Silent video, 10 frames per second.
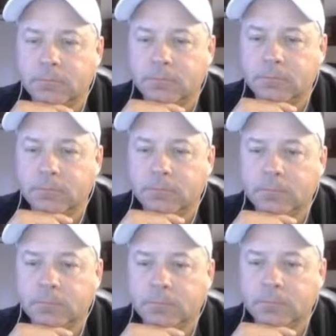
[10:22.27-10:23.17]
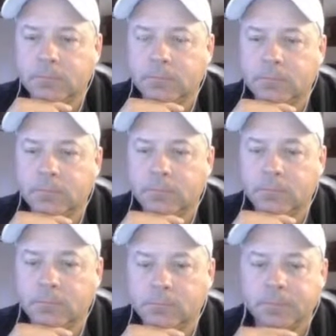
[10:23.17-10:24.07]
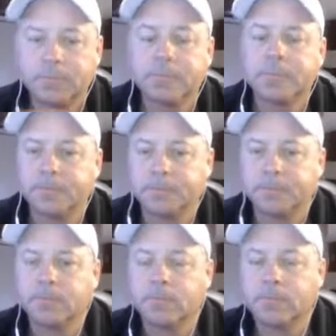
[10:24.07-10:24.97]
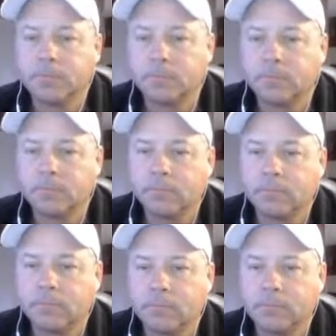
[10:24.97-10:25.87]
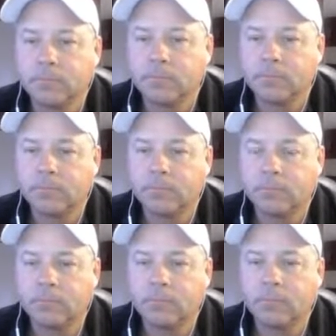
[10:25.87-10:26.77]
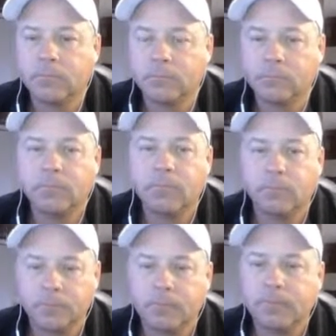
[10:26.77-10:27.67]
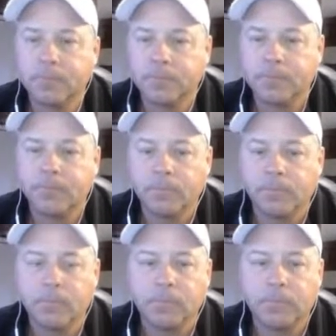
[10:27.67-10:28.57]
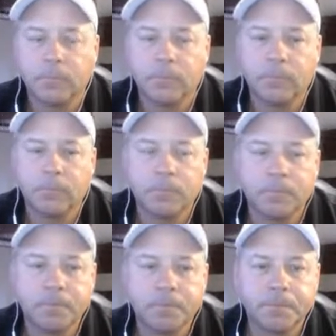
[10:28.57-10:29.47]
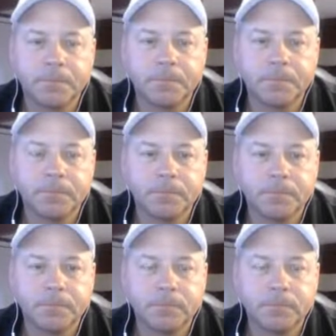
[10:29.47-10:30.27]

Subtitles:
[no speech]